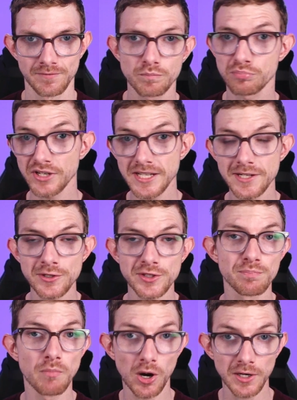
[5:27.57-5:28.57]

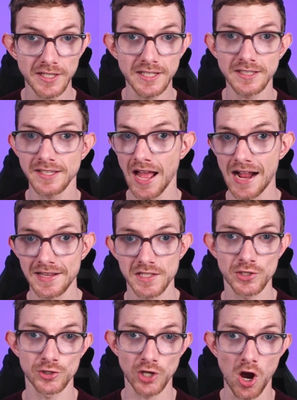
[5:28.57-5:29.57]
Breeders market
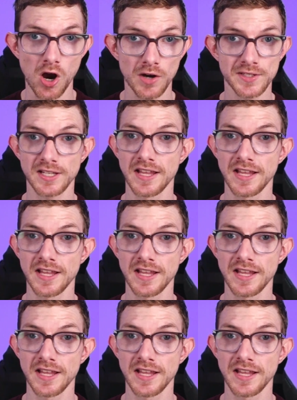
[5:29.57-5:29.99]
cats or dogs